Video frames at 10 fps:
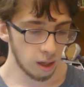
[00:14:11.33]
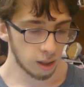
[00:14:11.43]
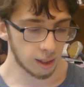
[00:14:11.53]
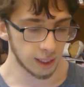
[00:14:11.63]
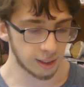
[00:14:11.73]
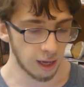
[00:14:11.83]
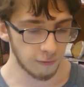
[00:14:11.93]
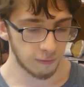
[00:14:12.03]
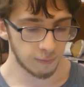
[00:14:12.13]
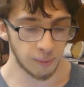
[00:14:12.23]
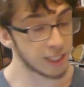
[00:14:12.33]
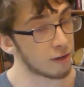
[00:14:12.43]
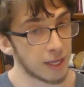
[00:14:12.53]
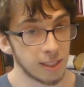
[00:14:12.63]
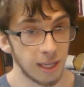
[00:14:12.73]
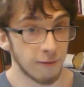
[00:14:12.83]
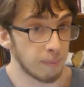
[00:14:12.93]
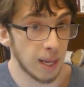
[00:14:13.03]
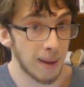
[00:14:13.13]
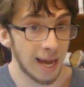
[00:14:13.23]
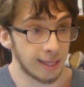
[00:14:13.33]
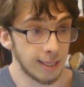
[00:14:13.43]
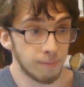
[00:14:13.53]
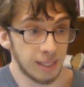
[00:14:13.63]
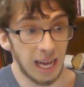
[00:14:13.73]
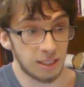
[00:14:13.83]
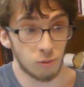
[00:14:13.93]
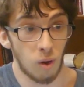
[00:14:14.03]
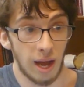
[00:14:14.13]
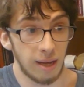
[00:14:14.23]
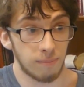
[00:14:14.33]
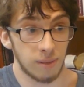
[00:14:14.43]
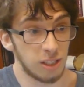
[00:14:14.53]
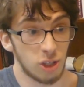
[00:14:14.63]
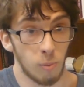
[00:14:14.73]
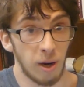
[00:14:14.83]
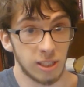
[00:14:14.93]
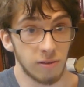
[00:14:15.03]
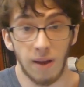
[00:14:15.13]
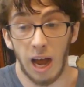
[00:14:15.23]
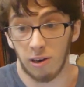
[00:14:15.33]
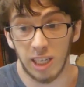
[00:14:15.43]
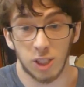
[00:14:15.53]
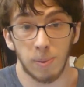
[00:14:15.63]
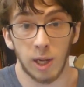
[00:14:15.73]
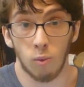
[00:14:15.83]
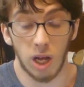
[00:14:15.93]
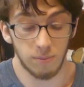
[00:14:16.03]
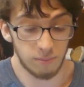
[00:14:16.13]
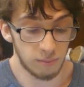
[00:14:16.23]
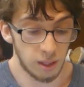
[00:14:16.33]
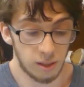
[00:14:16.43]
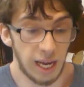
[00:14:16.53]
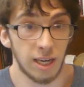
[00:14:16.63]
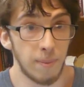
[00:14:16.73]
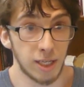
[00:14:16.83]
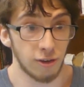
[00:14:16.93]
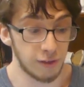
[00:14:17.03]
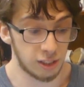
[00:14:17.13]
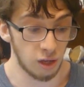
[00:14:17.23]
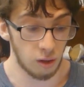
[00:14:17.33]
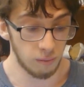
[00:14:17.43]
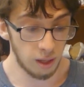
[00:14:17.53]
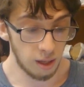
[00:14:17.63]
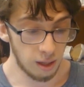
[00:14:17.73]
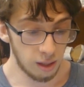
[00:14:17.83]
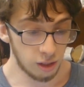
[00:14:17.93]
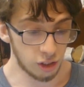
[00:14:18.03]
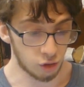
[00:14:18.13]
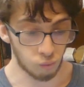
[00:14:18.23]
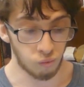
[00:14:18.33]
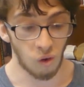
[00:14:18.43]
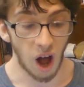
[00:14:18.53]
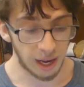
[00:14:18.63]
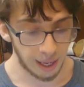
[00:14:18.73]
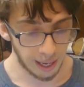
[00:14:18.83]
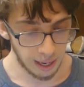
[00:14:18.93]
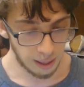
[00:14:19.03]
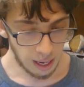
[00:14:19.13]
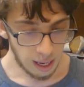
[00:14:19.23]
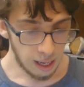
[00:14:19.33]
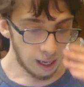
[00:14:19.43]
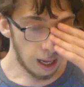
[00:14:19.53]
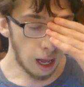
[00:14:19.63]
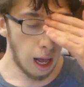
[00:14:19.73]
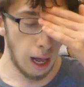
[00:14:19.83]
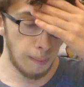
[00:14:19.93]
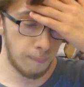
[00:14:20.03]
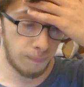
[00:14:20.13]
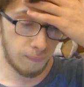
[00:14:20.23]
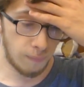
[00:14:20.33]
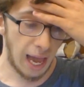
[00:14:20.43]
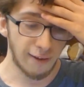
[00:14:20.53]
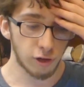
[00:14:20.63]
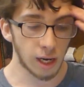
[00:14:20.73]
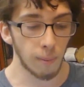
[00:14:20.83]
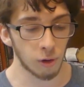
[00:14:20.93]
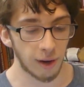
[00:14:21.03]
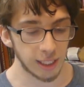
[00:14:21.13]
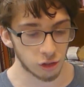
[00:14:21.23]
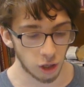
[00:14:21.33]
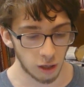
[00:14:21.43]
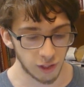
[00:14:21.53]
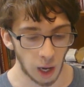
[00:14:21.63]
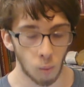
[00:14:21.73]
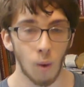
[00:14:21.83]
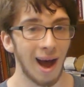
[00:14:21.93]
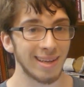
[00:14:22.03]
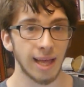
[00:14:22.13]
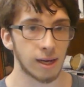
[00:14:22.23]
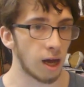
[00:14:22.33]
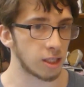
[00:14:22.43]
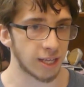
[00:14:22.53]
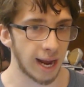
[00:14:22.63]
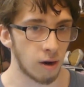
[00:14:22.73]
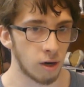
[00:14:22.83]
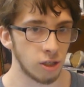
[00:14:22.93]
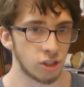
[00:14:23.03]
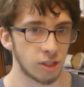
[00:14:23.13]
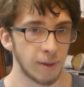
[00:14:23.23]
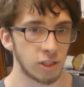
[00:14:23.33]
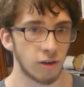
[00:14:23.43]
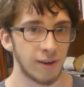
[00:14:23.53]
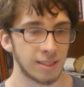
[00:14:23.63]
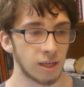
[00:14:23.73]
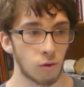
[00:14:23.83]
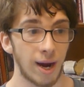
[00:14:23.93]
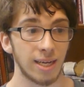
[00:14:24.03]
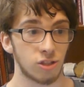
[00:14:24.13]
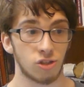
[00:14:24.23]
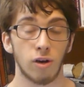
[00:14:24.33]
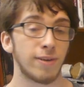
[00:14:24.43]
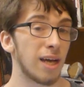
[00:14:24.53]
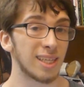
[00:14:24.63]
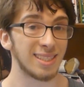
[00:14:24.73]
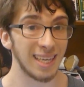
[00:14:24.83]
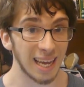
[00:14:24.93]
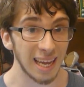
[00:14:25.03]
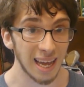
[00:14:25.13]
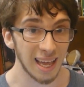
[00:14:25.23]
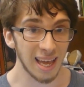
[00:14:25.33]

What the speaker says: Good stuff. Dimitrov didn't even play badly, but that's why it's so impressive. Alcaraz is playing well, and Dimitrov is still just rocking it. After a couple great serves out wide that caused errors, Dimitrov hits a great serve down the tee.